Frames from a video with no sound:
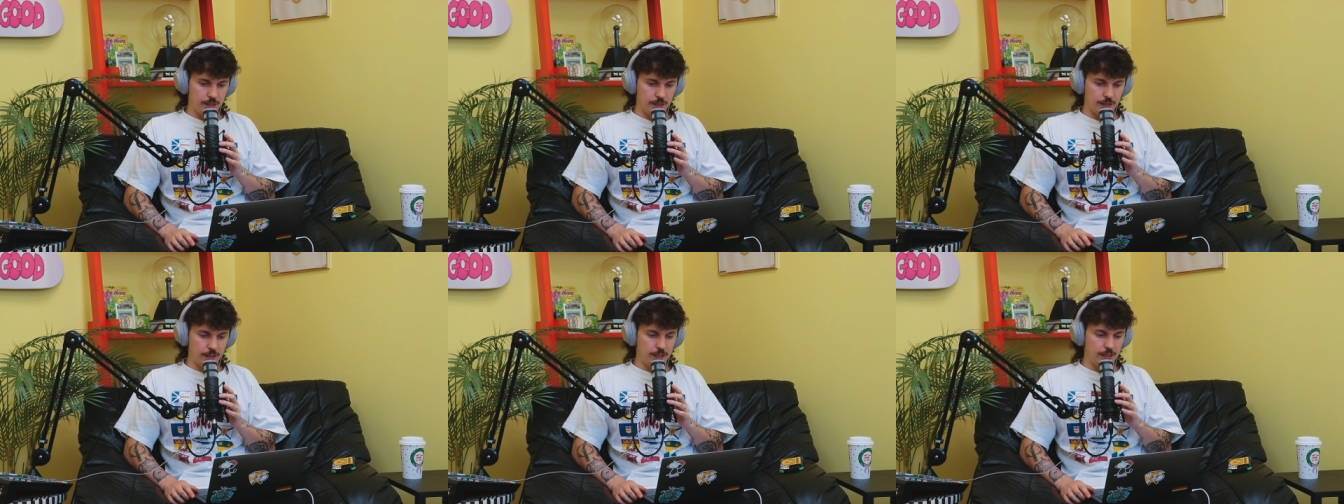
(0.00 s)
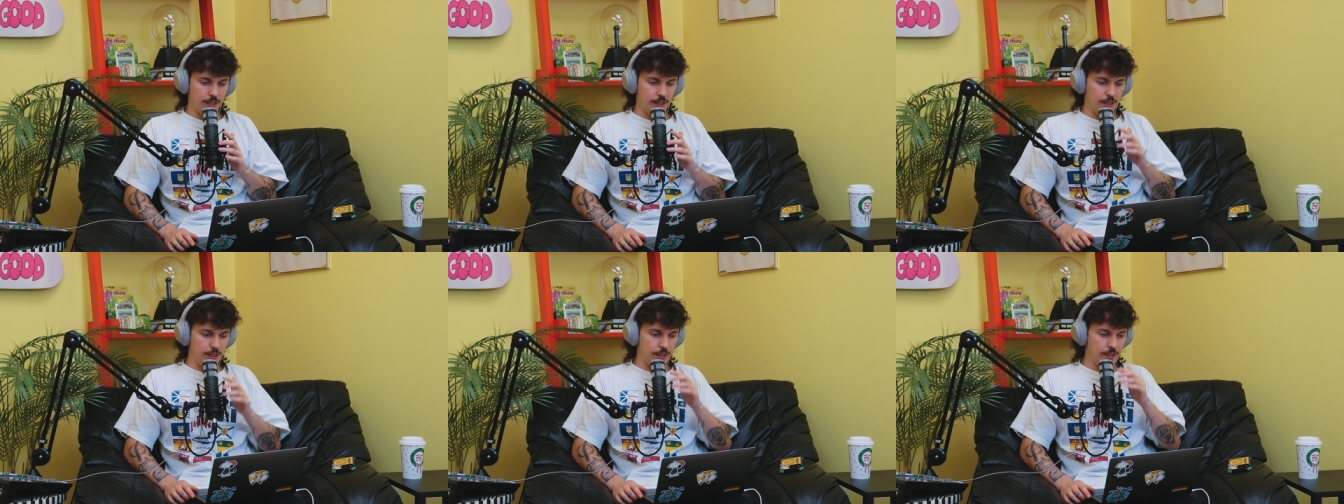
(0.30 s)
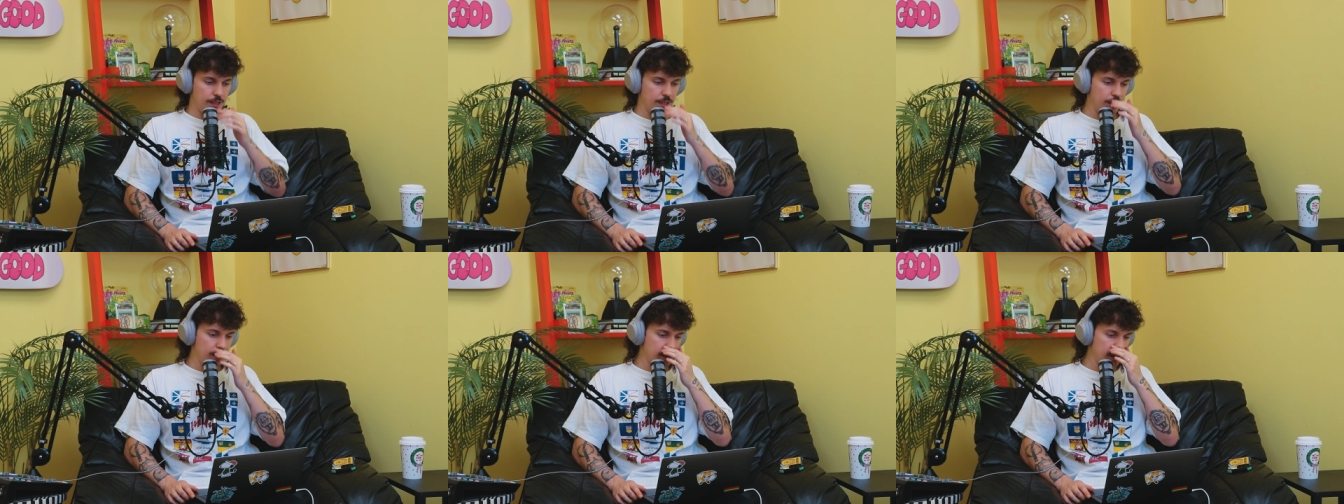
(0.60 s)
like,
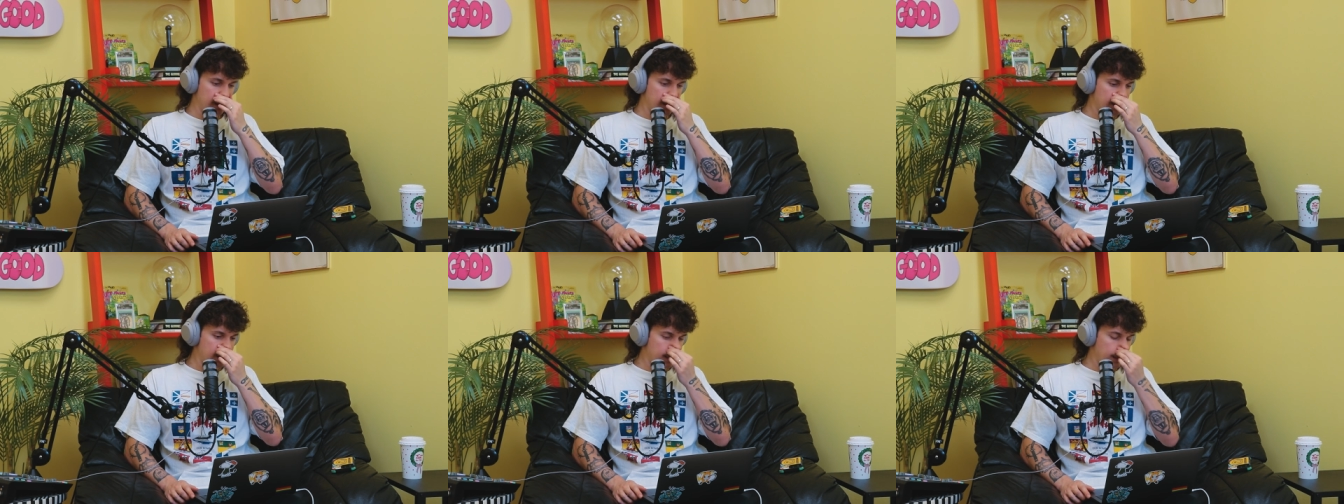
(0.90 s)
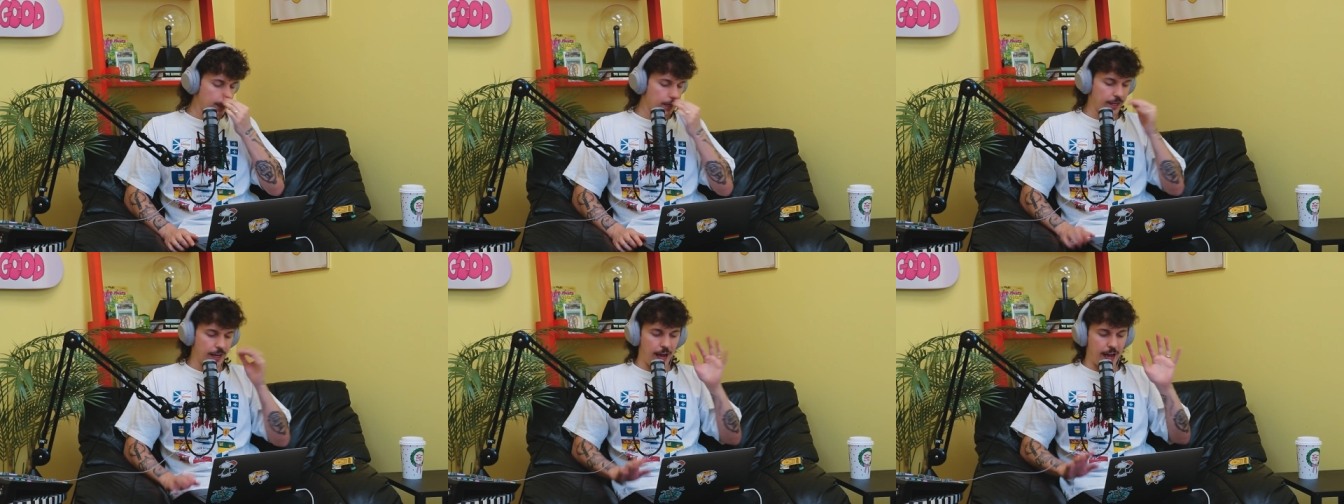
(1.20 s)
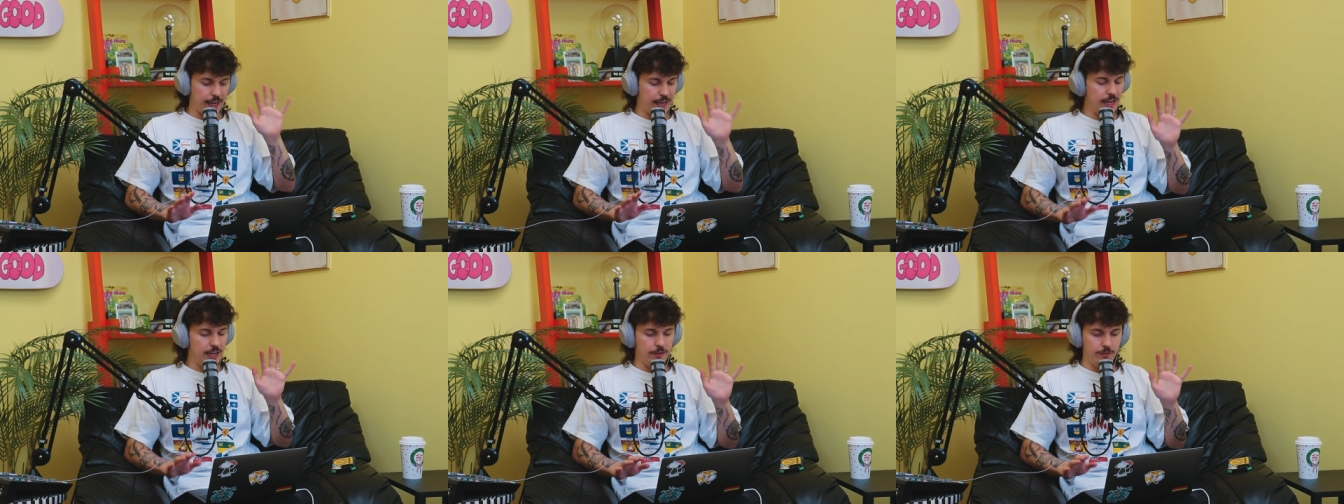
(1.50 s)
okay,
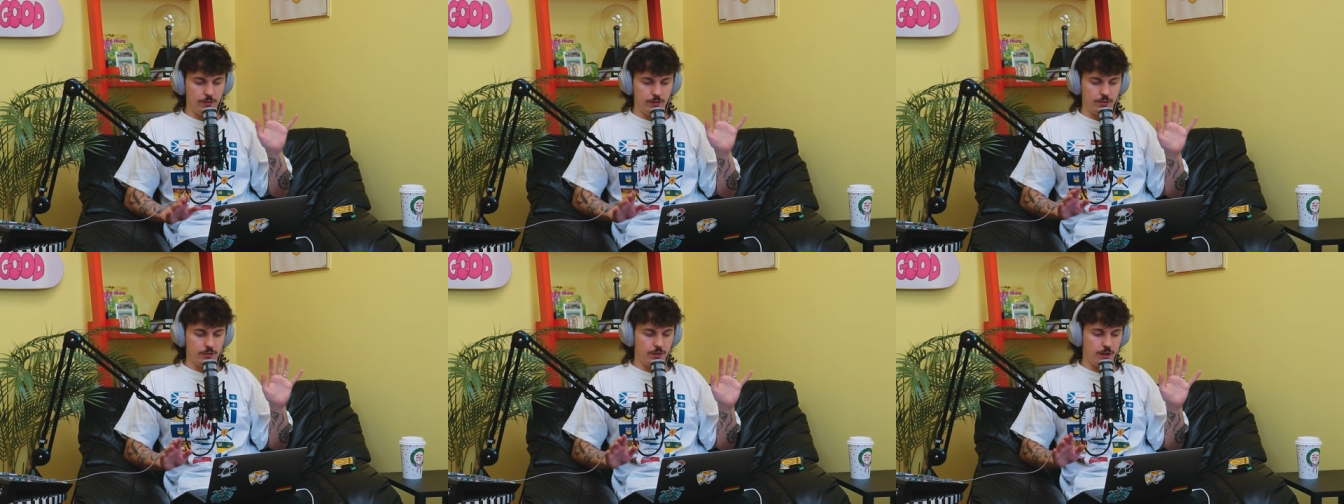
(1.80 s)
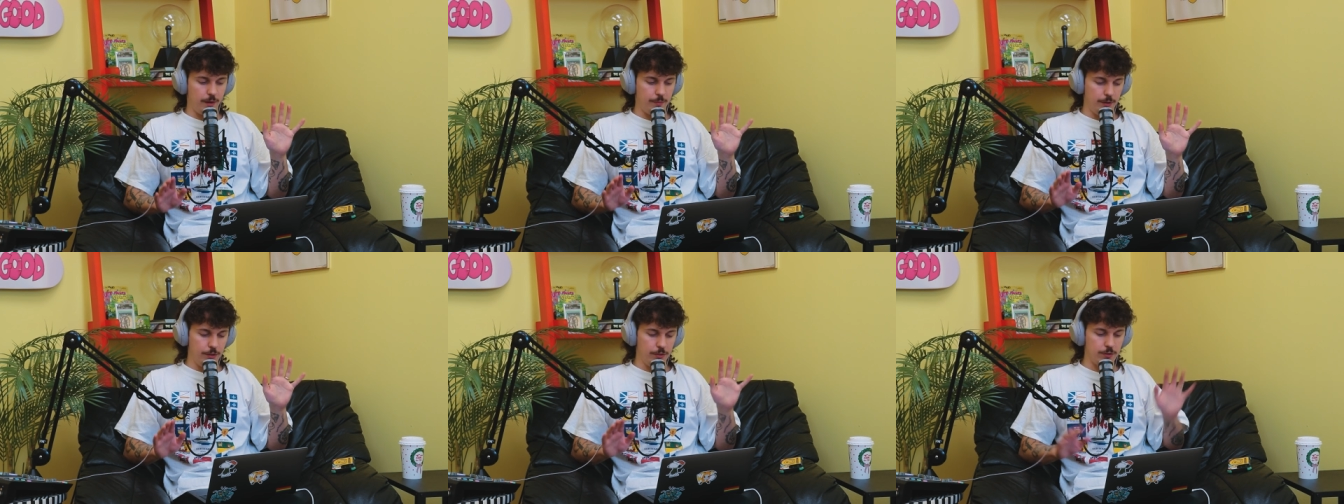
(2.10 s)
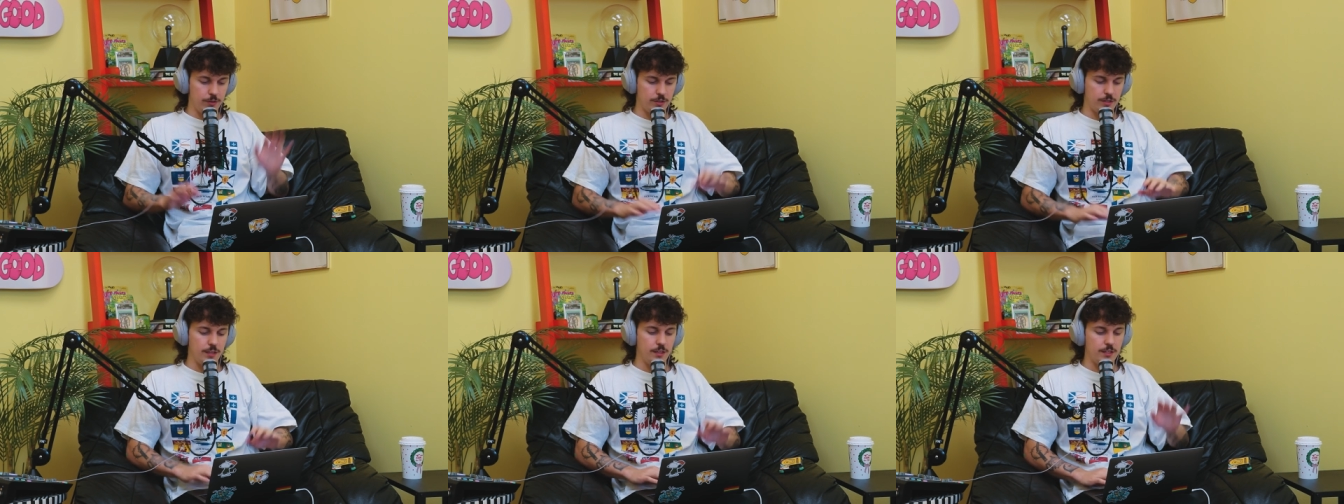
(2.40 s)
I can't even describe it.
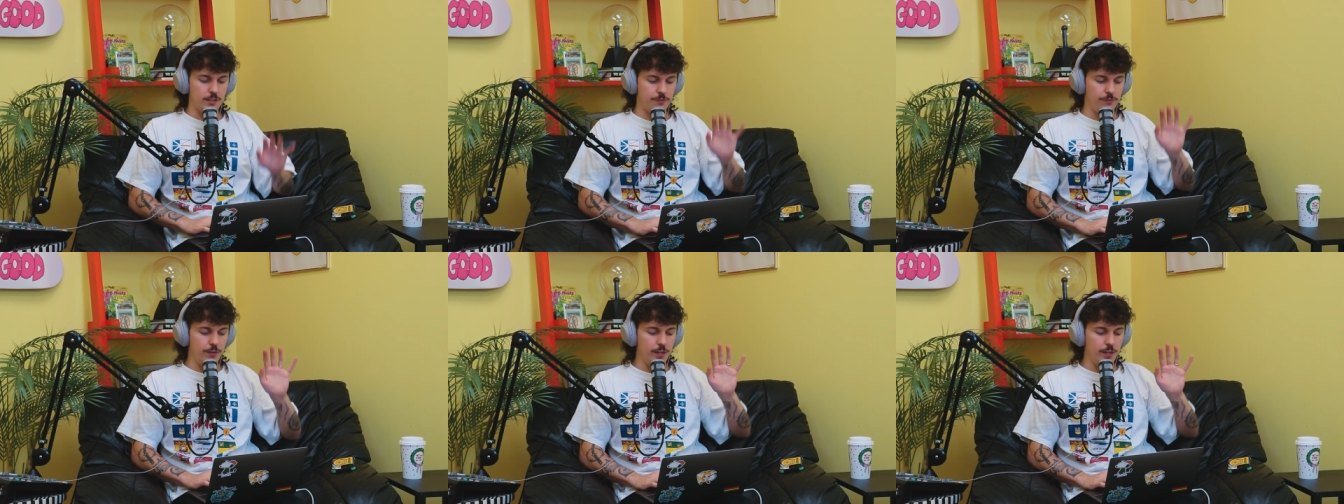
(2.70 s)
There's this